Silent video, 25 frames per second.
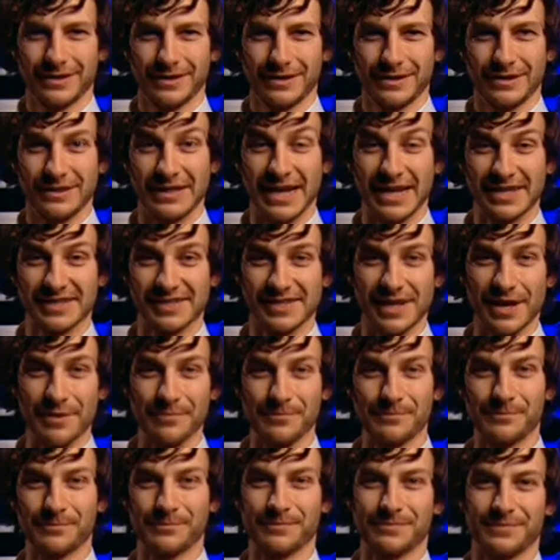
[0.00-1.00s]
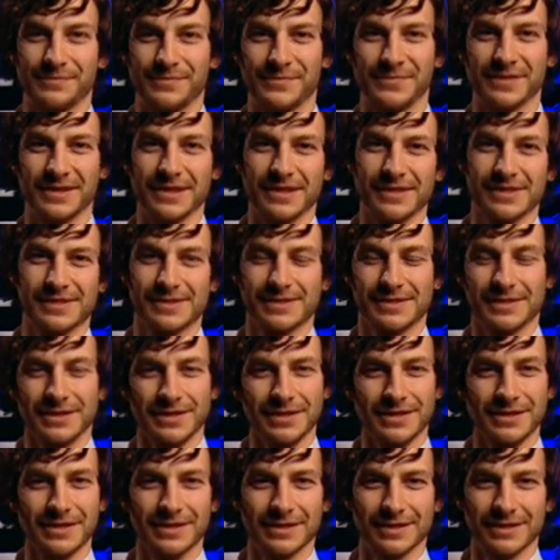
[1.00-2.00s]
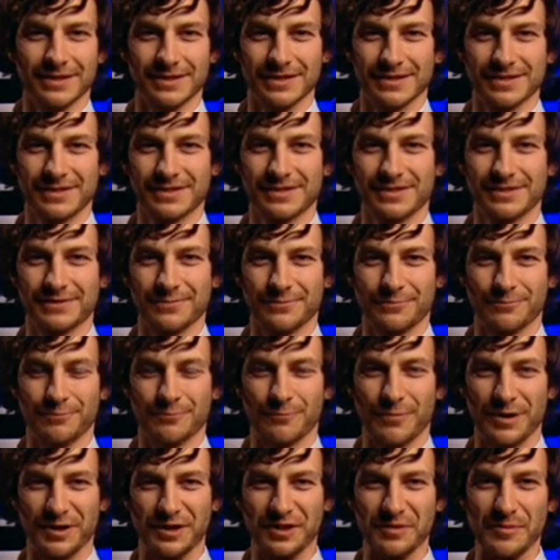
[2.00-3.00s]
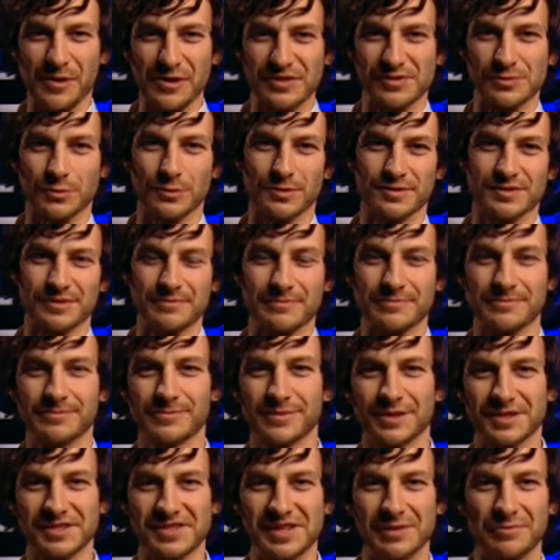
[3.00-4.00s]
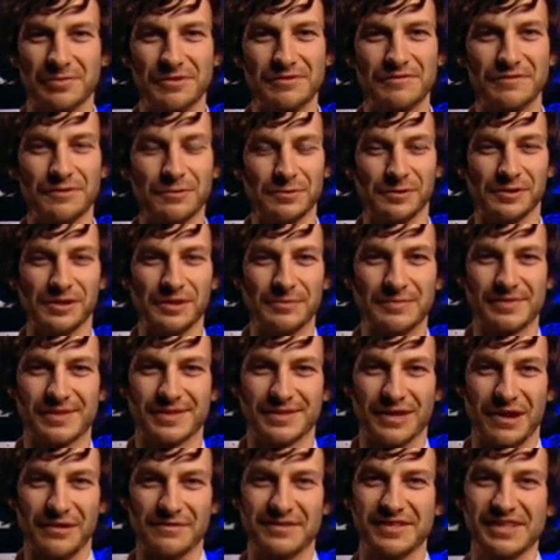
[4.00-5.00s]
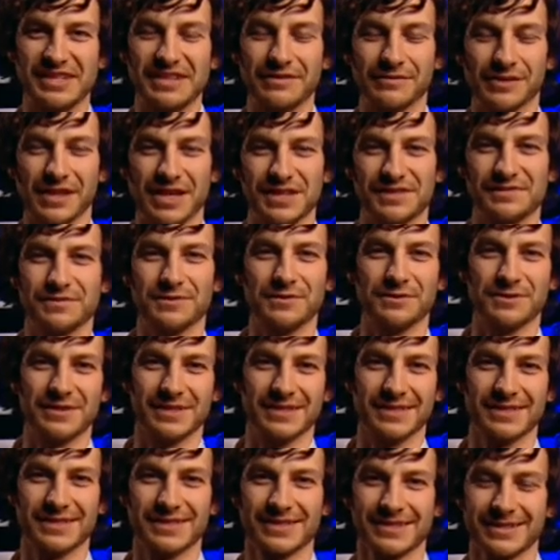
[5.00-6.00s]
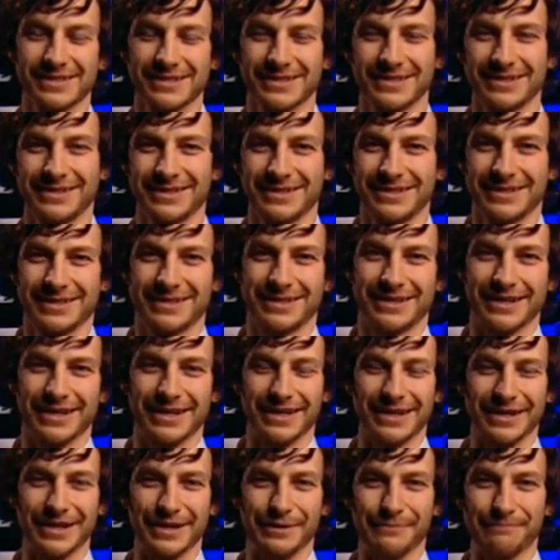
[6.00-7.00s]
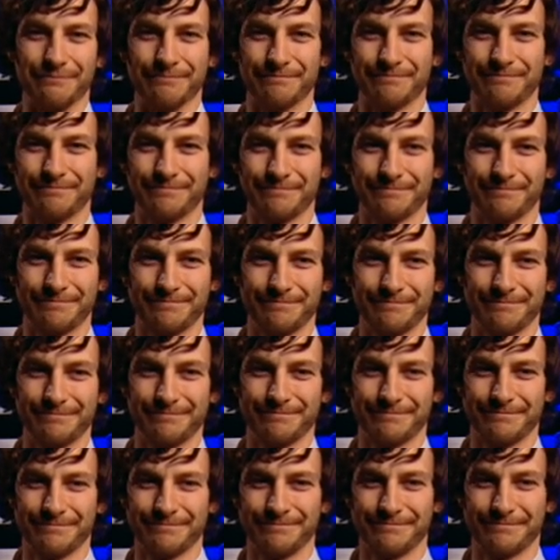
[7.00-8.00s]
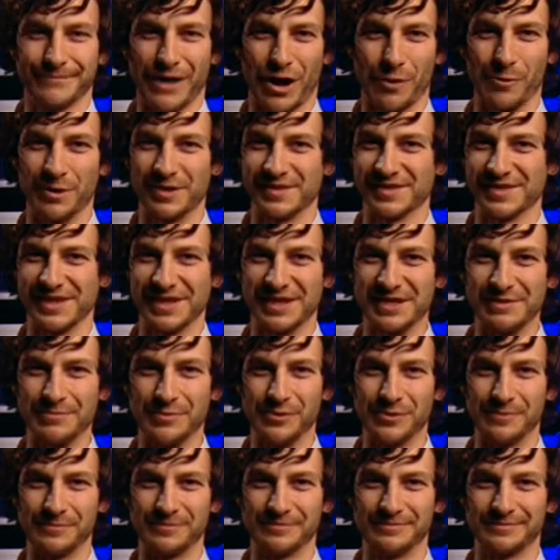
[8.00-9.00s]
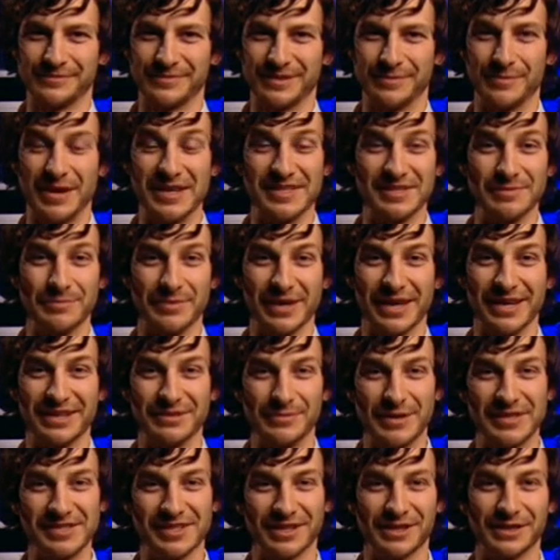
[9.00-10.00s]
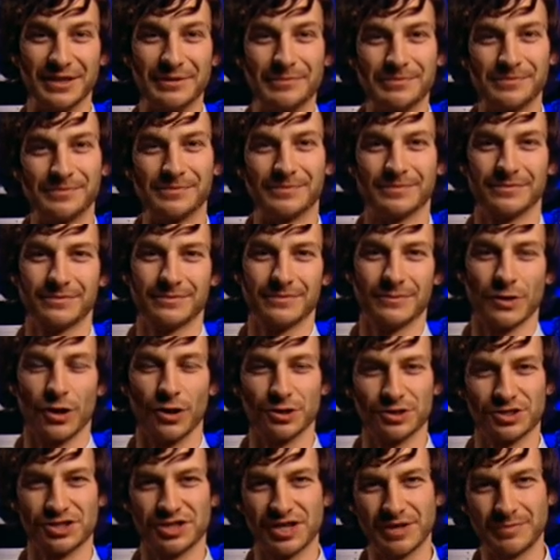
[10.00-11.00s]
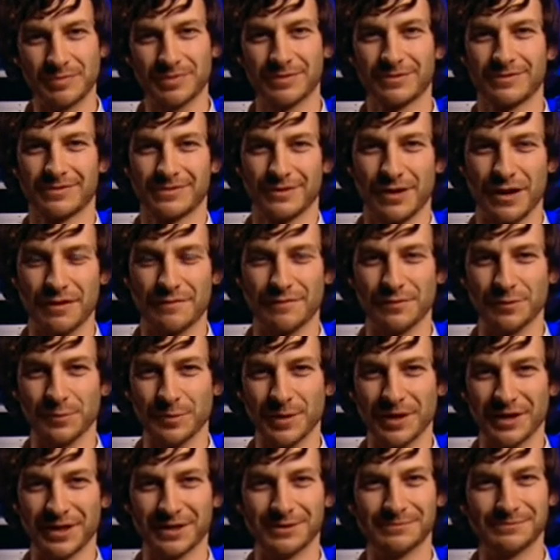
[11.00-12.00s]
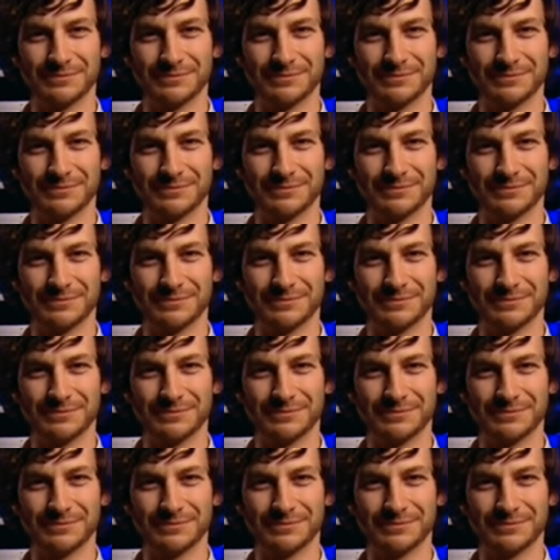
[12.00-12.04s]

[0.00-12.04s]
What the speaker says: Next up, this is one of the most awesome contemporary film clips I've seen in the last few years. I won't say any more. Amazing band, amazing clip. Hot Chip, I Feel Better.